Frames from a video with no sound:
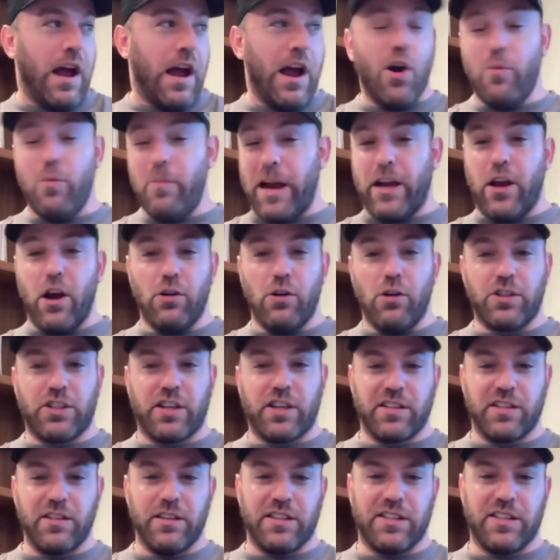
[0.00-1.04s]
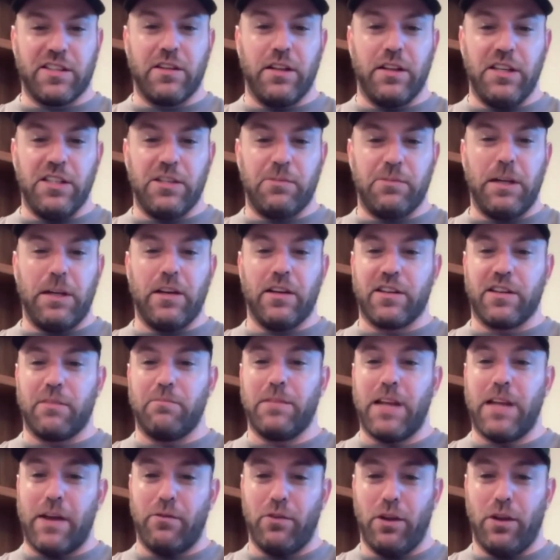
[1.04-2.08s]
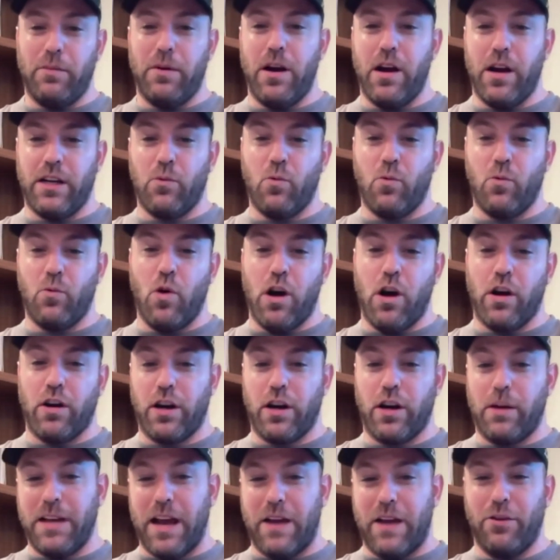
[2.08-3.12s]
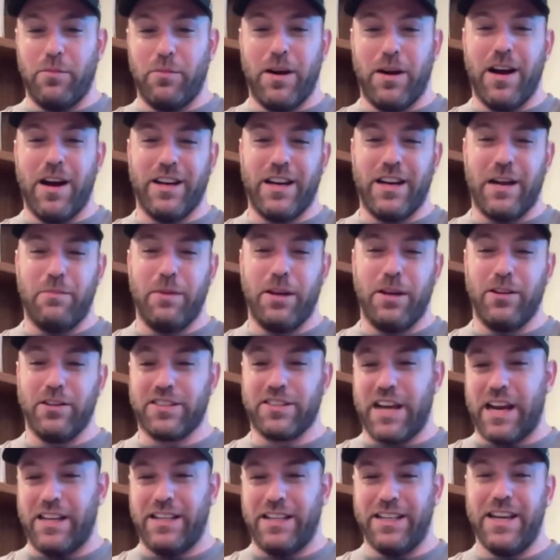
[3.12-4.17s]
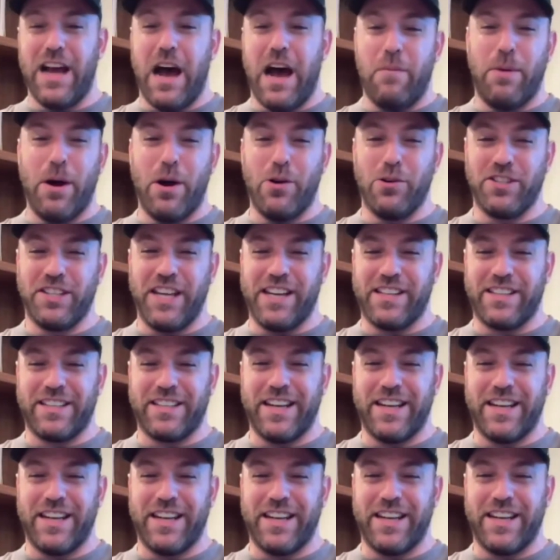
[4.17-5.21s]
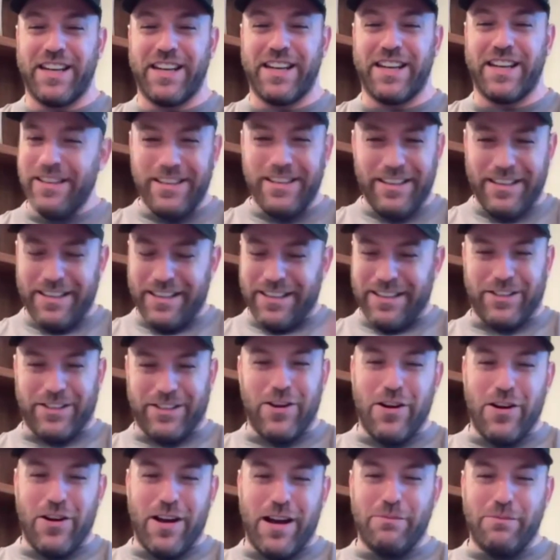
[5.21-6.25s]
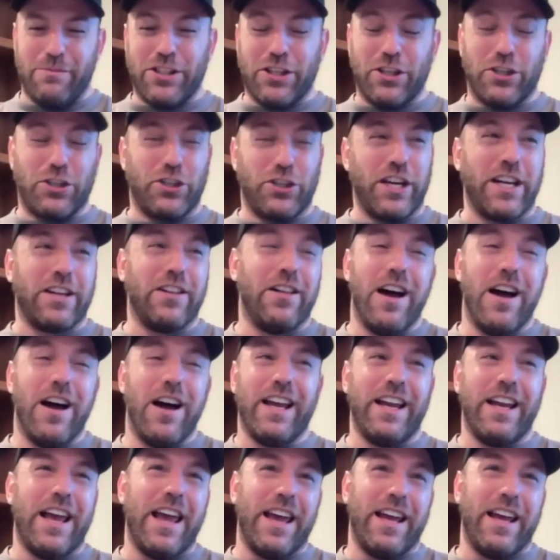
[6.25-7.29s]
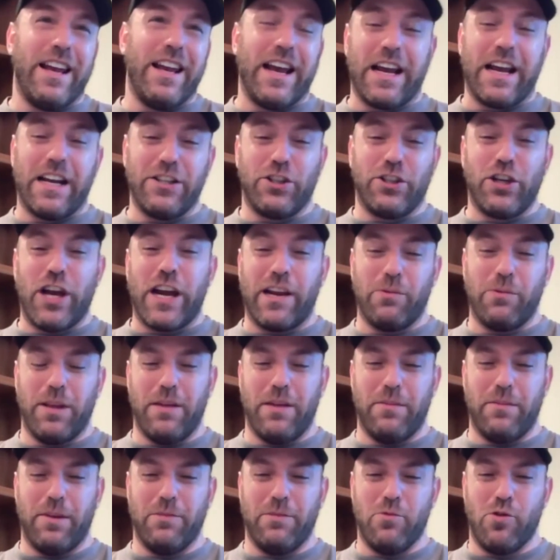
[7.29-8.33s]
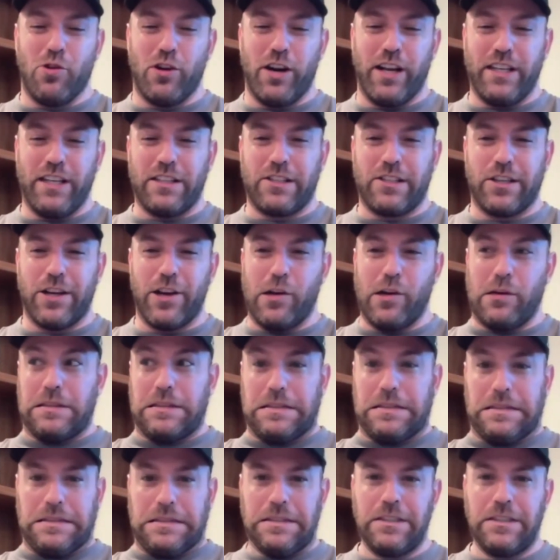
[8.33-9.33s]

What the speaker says: I hope my coach doesn't listen to these because I'm definitely behind on water. I'm definitely behind on meals. I did not pose yet today. So I'm just a shit client and I got to check in with him in the morning. So